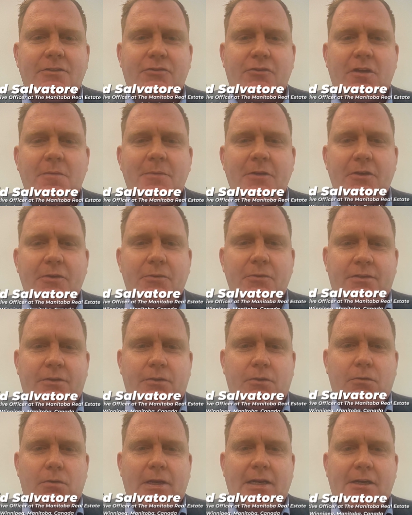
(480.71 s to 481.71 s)
tribute
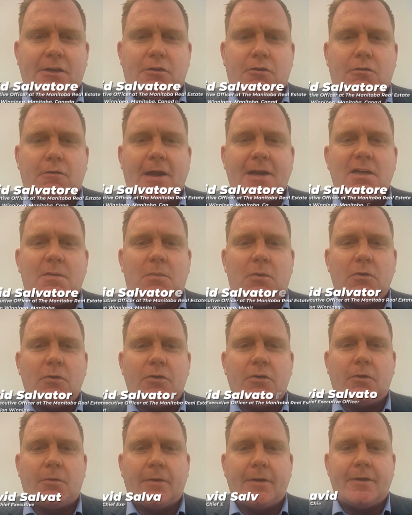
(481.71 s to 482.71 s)
to an incredible
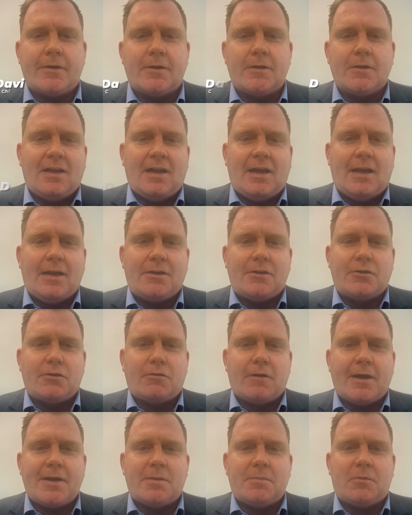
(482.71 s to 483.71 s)
career, an
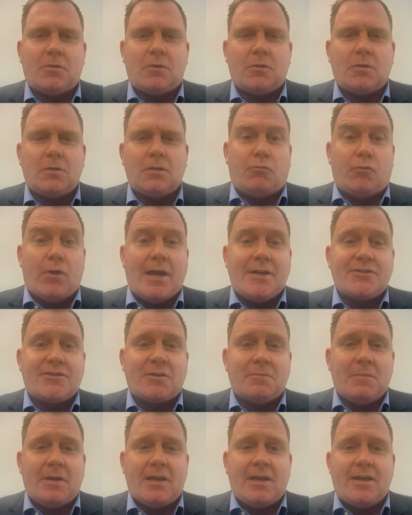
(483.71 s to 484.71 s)
incredible
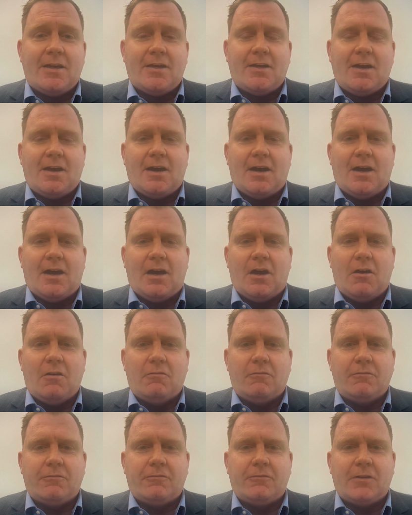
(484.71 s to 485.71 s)
resume
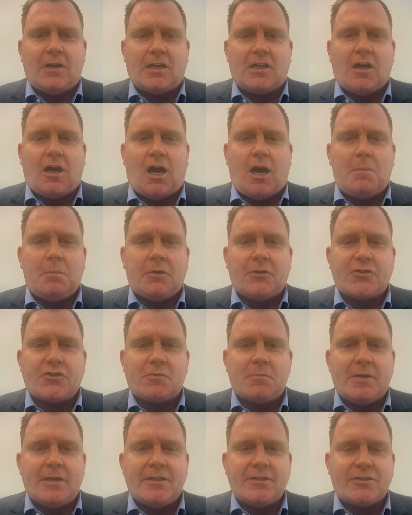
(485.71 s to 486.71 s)
of
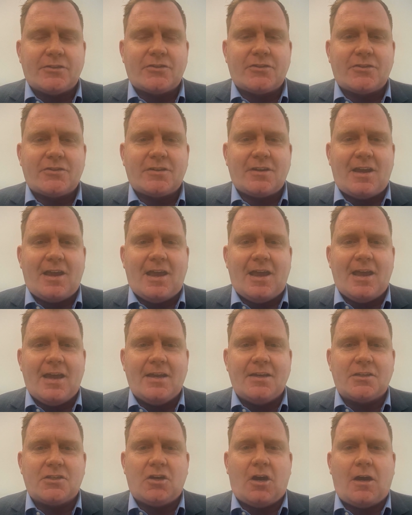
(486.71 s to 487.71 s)
accomplishments
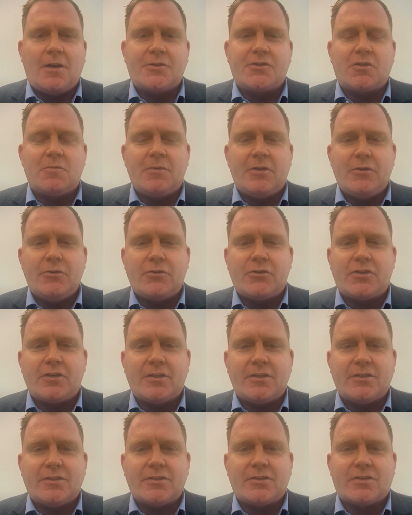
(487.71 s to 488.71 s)
and
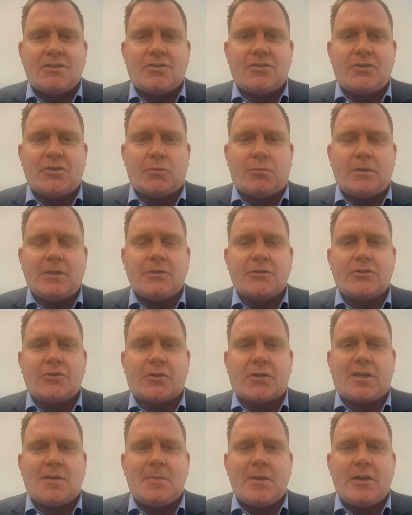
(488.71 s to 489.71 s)
contributions to the realtor
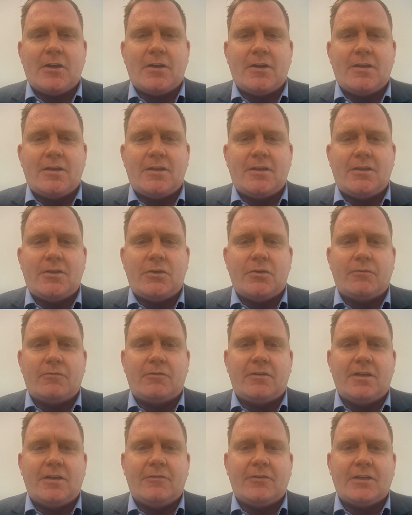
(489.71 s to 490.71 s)
community.
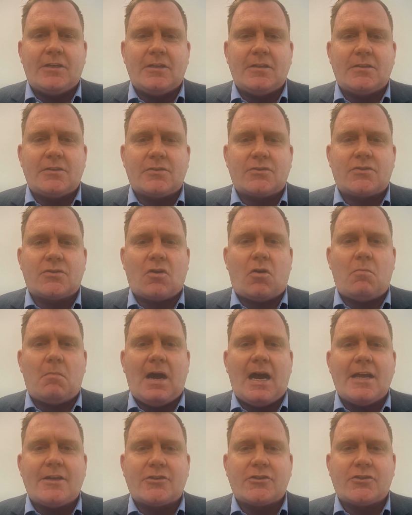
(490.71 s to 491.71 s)
You've given so
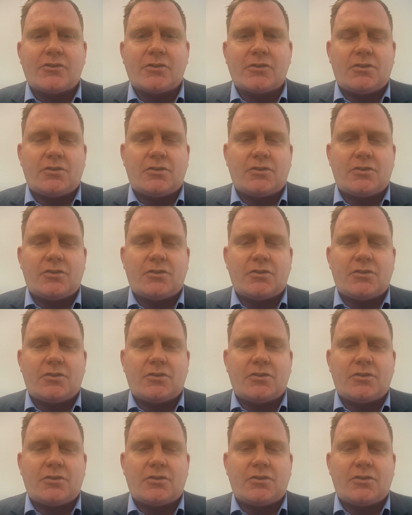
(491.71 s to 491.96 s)
much